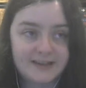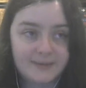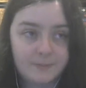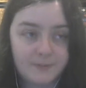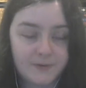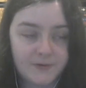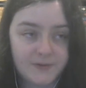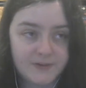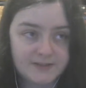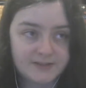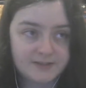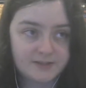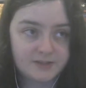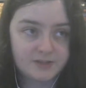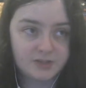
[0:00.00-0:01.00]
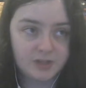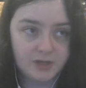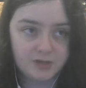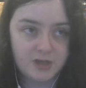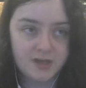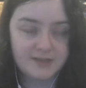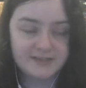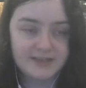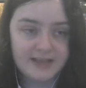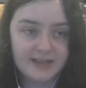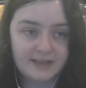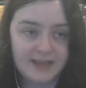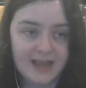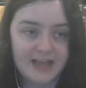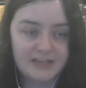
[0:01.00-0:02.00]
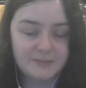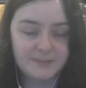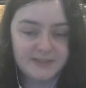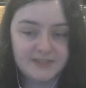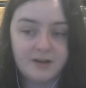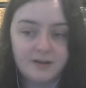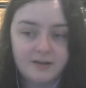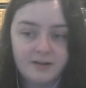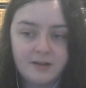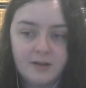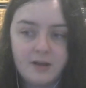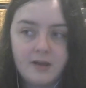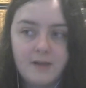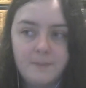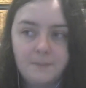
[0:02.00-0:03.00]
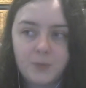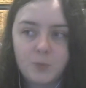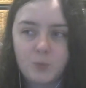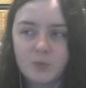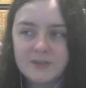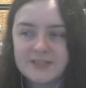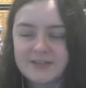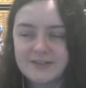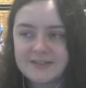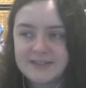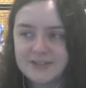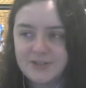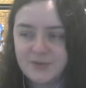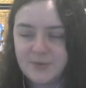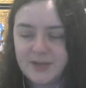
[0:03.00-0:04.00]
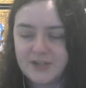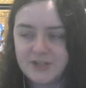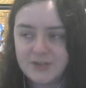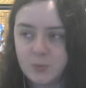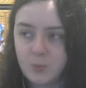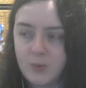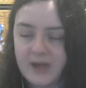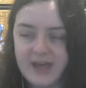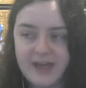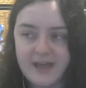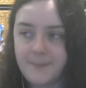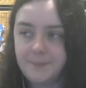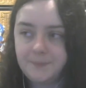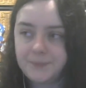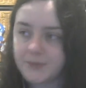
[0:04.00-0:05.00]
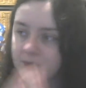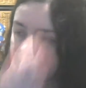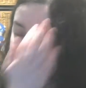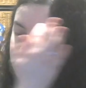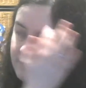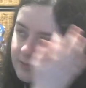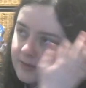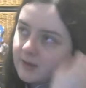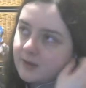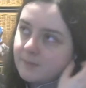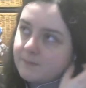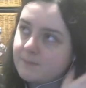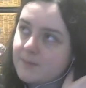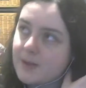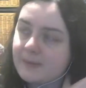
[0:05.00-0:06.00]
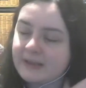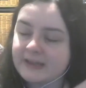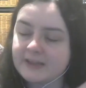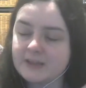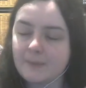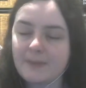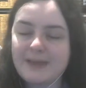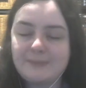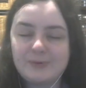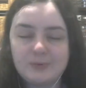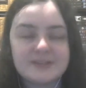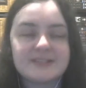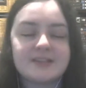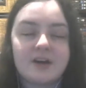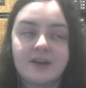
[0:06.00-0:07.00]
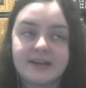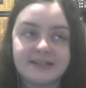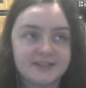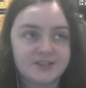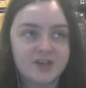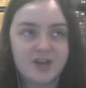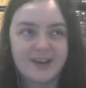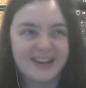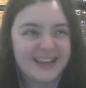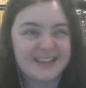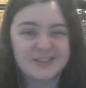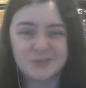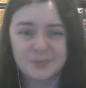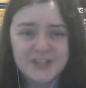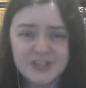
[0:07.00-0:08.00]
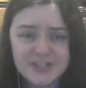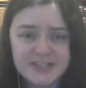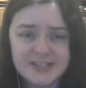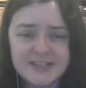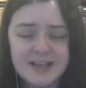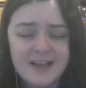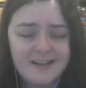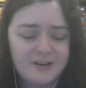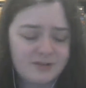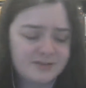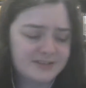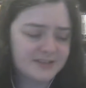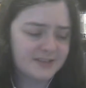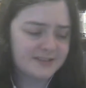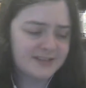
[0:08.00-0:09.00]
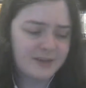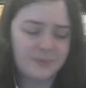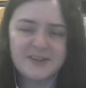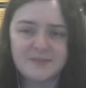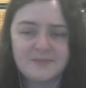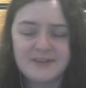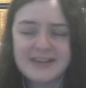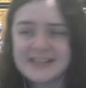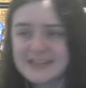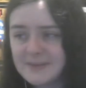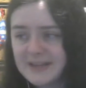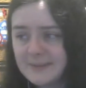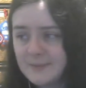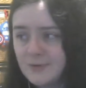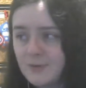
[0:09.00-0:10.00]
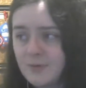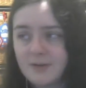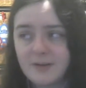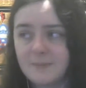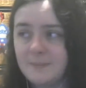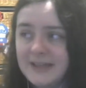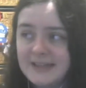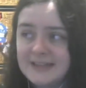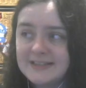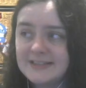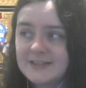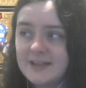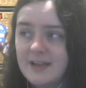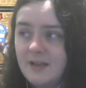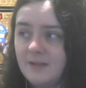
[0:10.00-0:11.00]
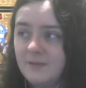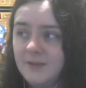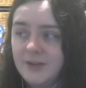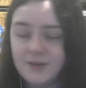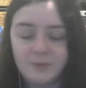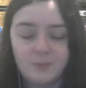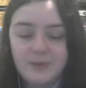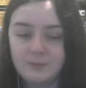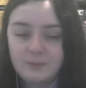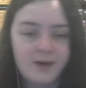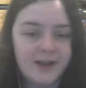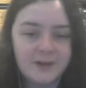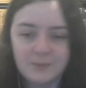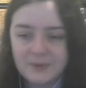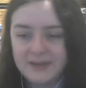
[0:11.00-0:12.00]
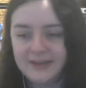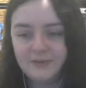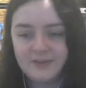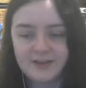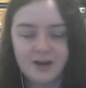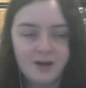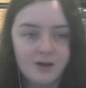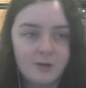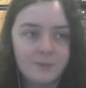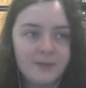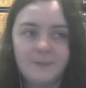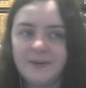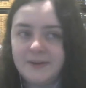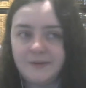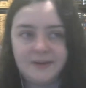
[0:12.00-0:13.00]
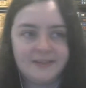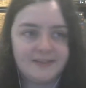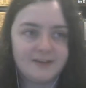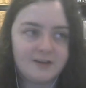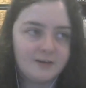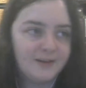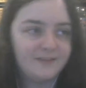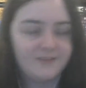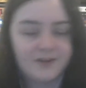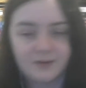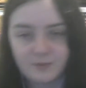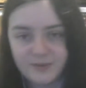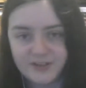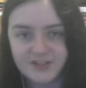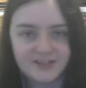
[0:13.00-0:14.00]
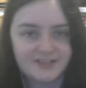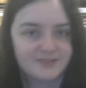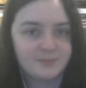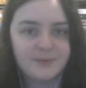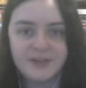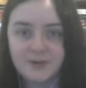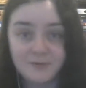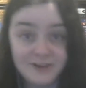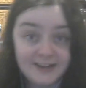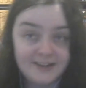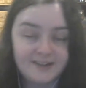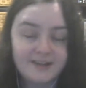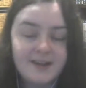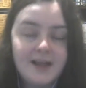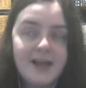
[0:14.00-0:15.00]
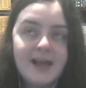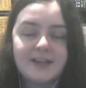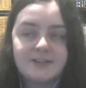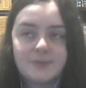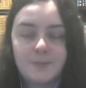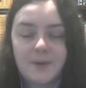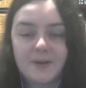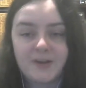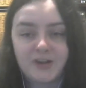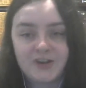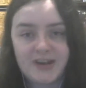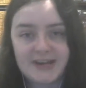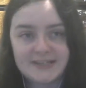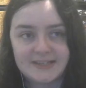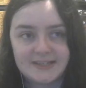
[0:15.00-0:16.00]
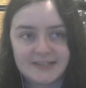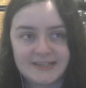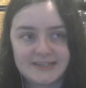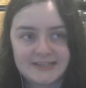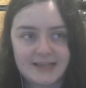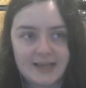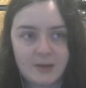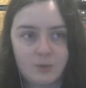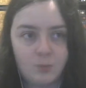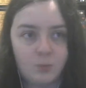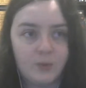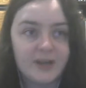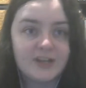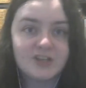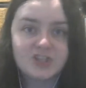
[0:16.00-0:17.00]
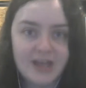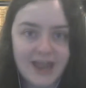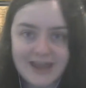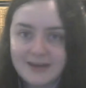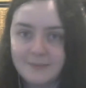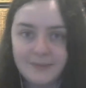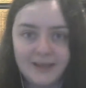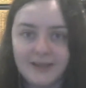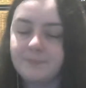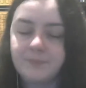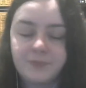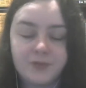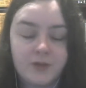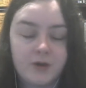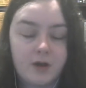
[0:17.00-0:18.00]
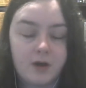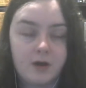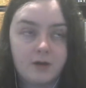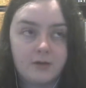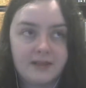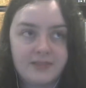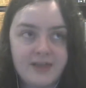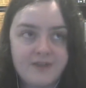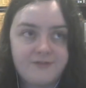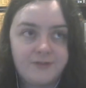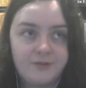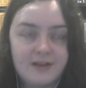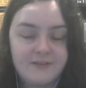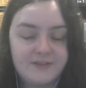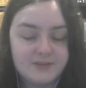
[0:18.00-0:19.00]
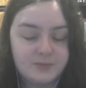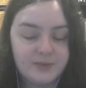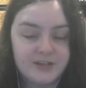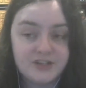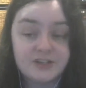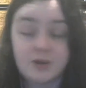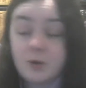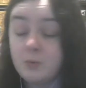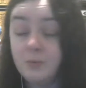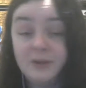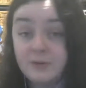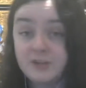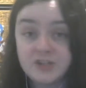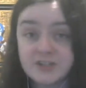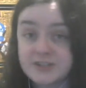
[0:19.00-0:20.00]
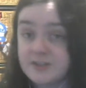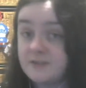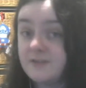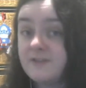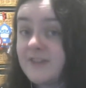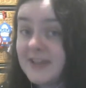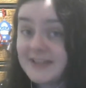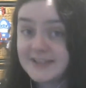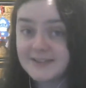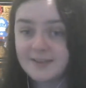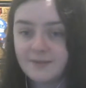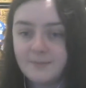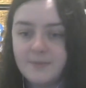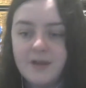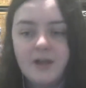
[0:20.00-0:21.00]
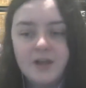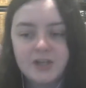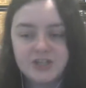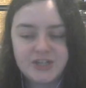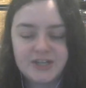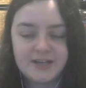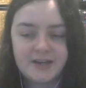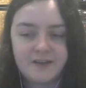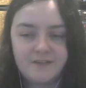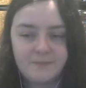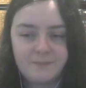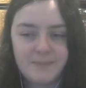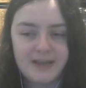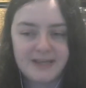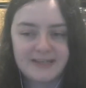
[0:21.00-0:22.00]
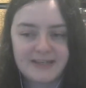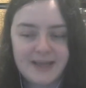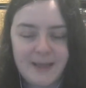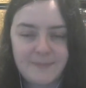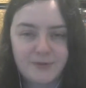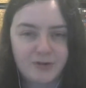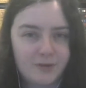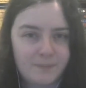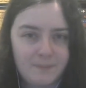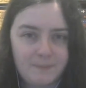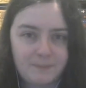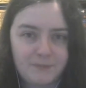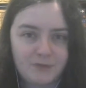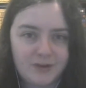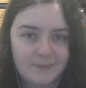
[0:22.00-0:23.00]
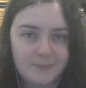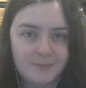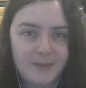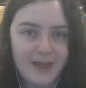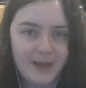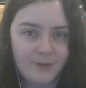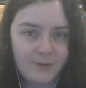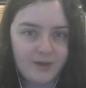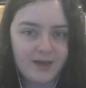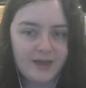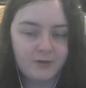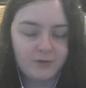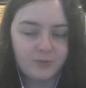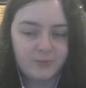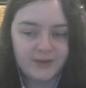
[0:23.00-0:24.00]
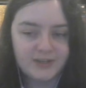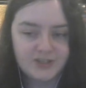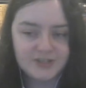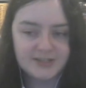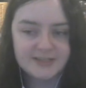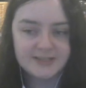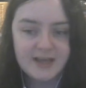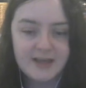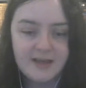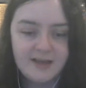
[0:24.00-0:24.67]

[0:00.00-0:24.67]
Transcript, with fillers: it? Because, you know, her saying it had to be done. Was there a situation where the public and the people were starting to turn against witches or start saying we don't need them anymore, we're at peace? you know, we why do we need the army? We don't need the army, fuck witches, we don't need it. And so by creating this witch enemy that therefore if it's witches, only witches can face them, she kind of made, kept her own grip on power and on the witches